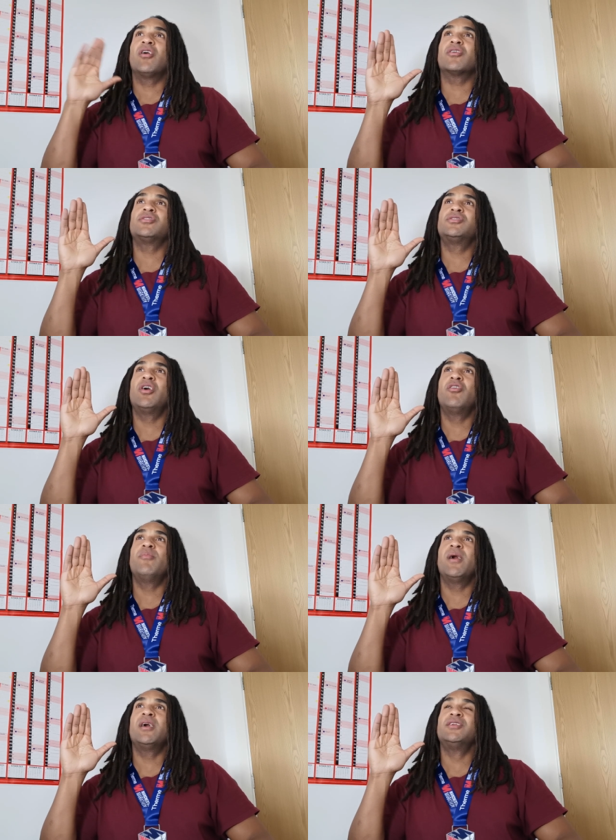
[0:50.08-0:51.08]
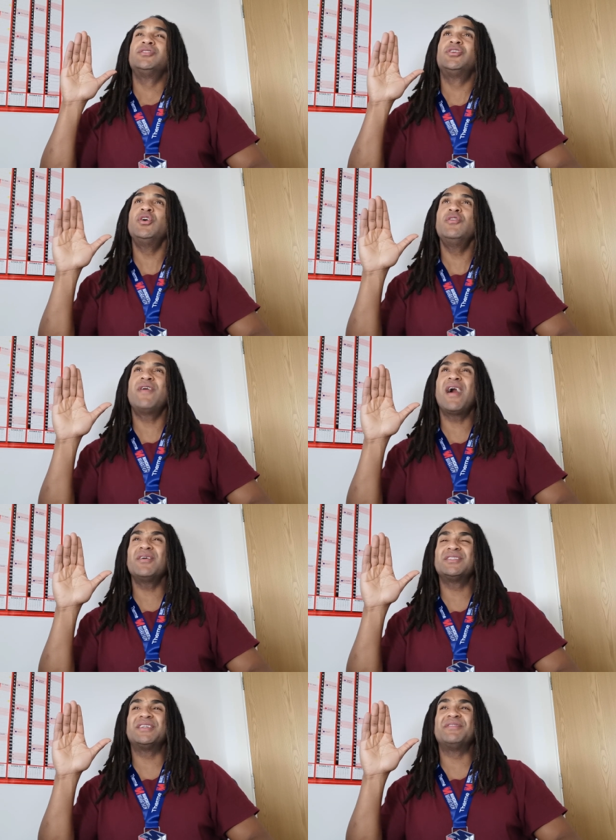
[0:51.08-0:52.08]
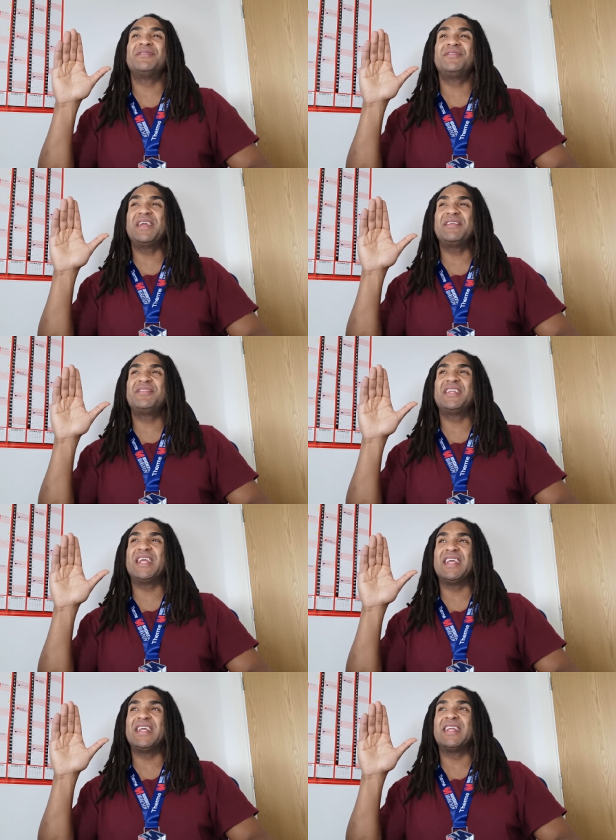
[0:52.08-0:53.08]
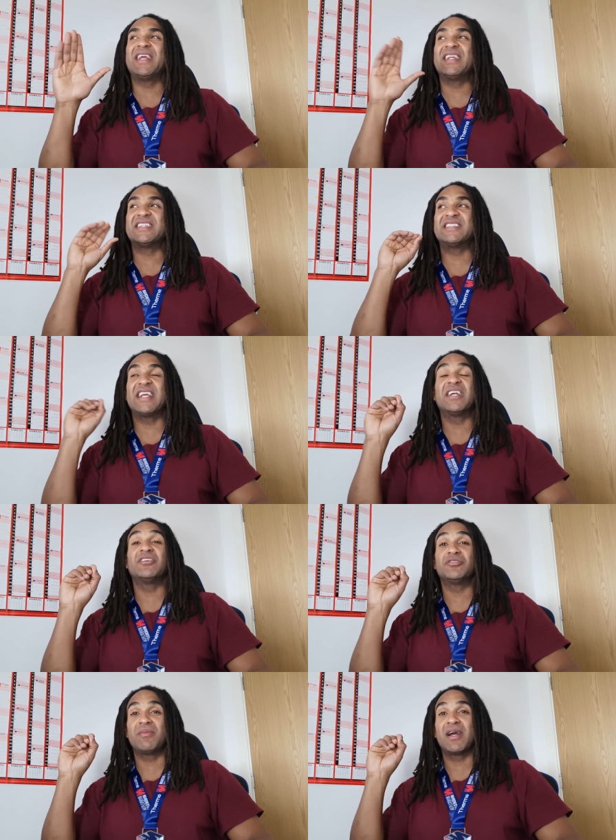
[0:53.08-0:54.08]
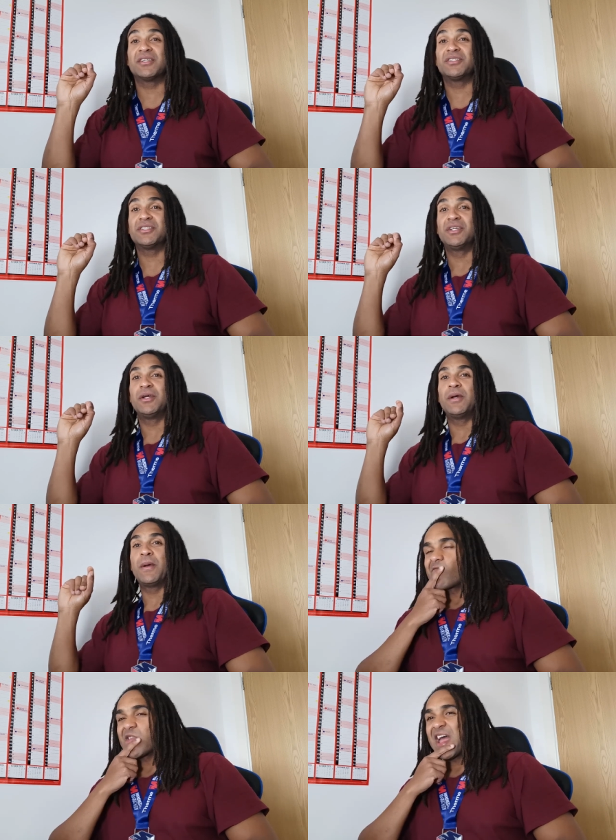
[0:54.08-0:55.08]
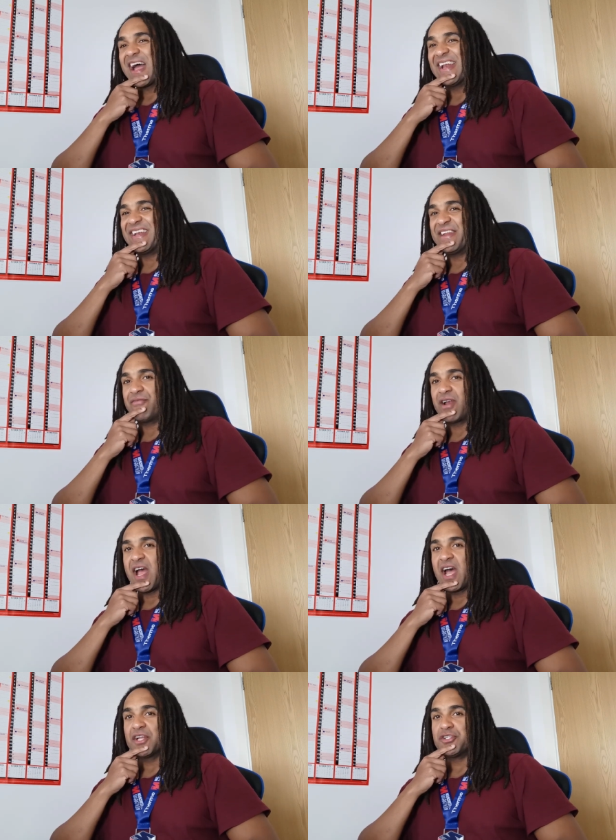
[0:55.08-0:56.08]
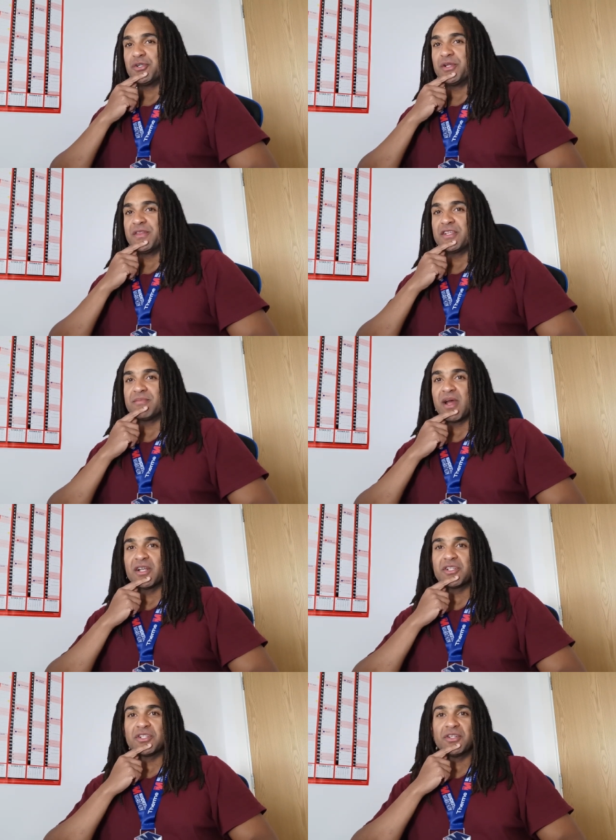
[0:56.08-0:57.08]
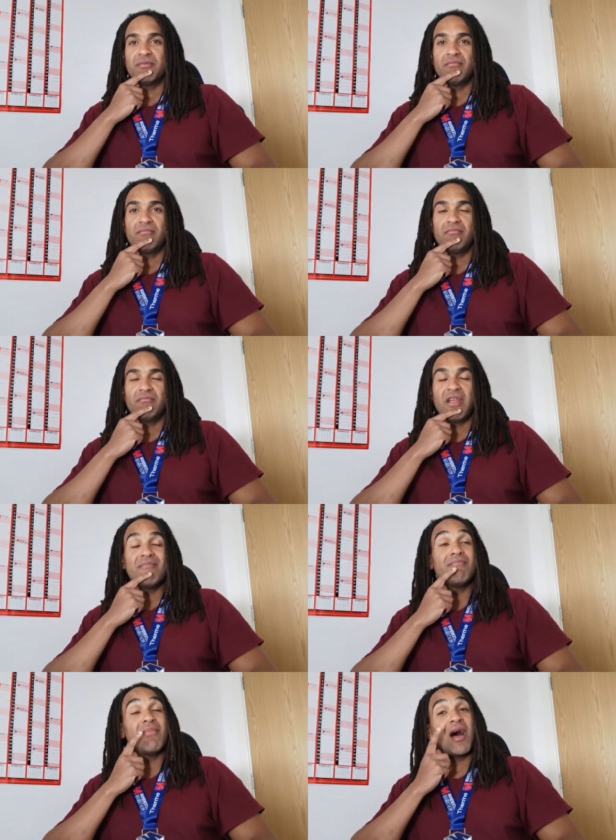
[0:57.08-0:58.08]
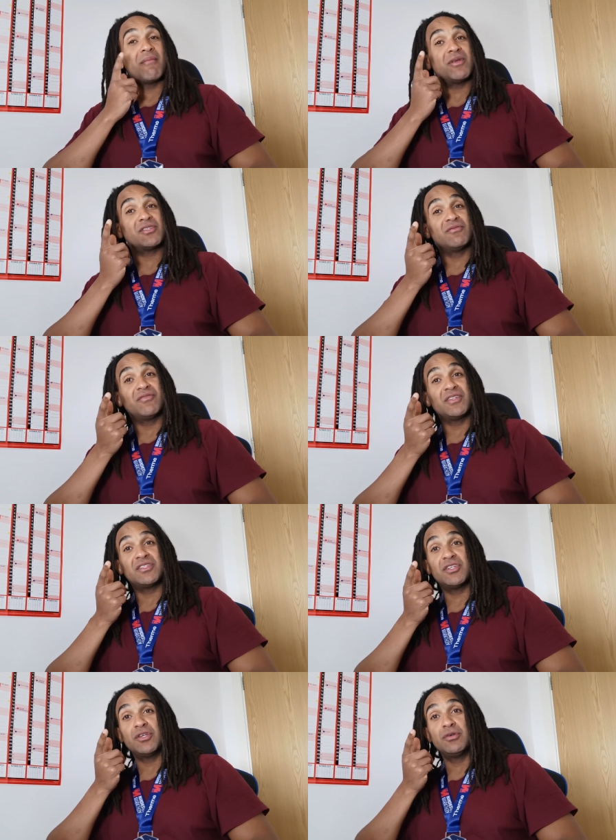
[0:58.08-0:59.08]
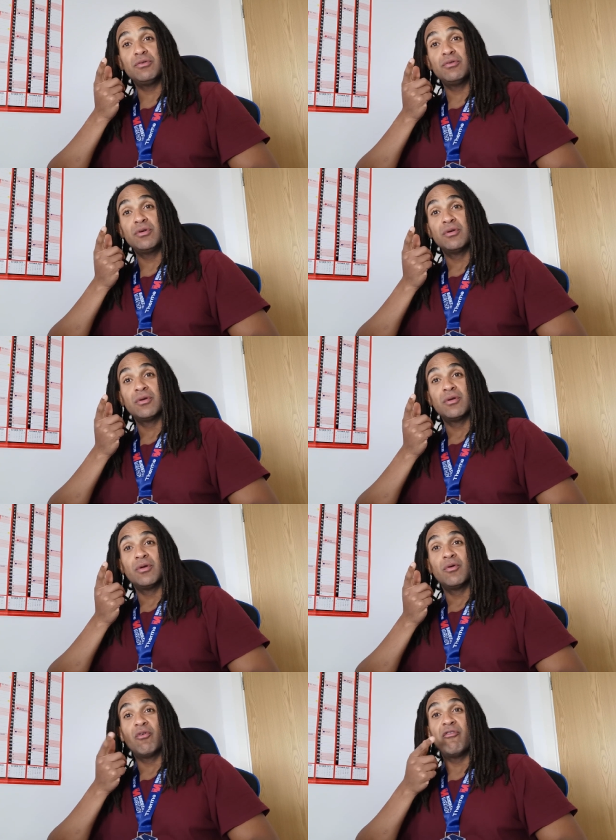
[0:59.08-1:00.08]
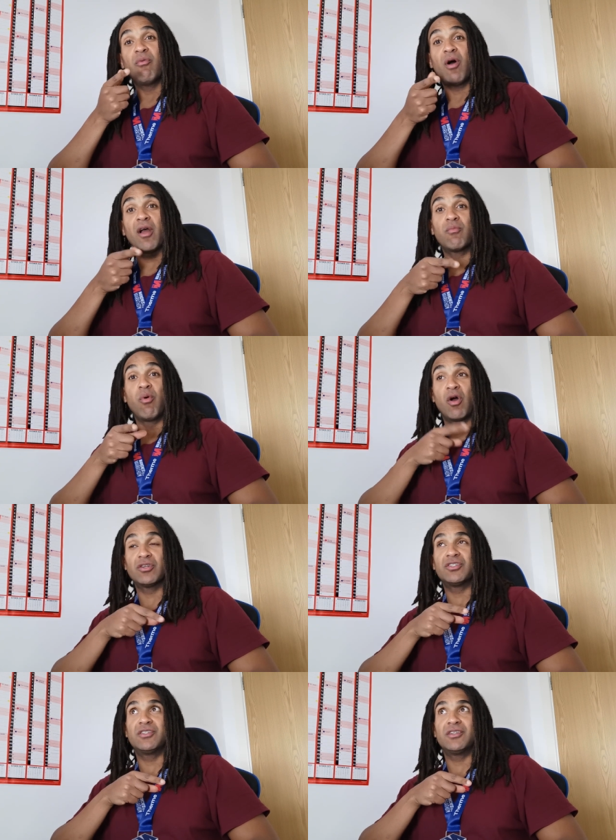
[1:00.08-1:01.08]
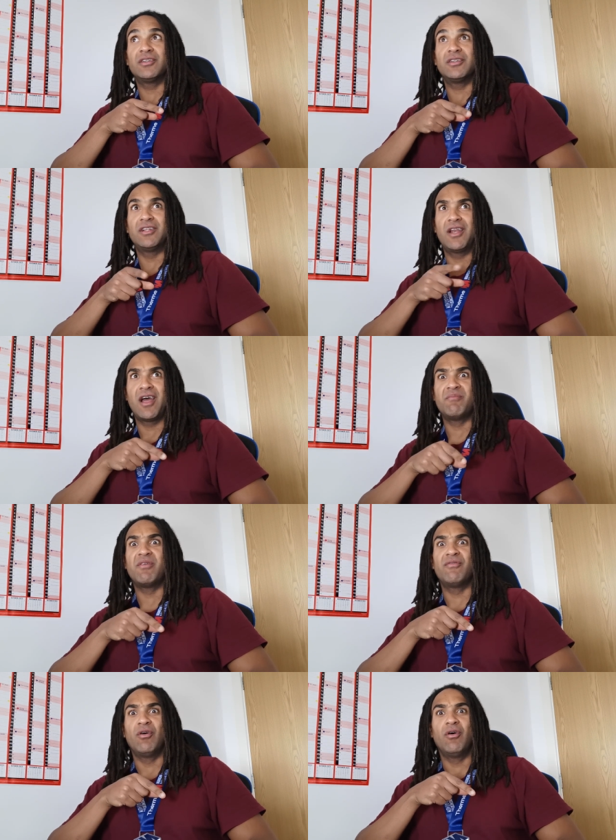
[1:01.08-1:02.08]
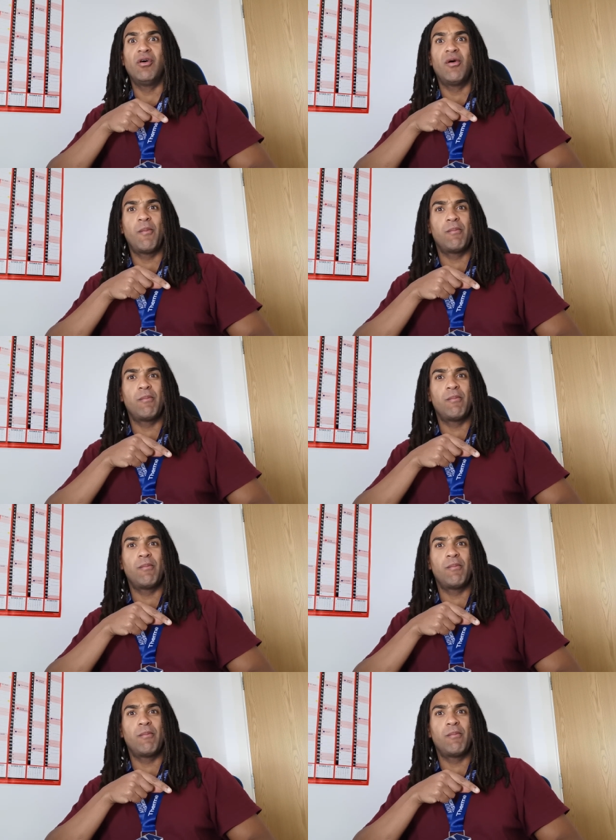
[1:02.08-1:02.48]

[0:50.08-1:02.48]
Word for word: October 2015 in a singles match. I had a different attitude in this match it might be something to do with what I'd watched the night before.